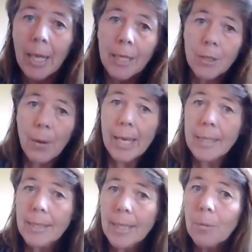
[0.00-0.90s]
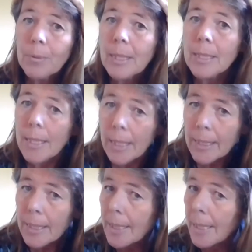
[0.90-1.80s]
So our scalp is
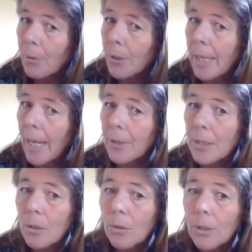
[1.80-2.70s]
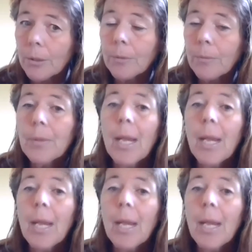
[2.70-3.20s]
continuously putting out this oil,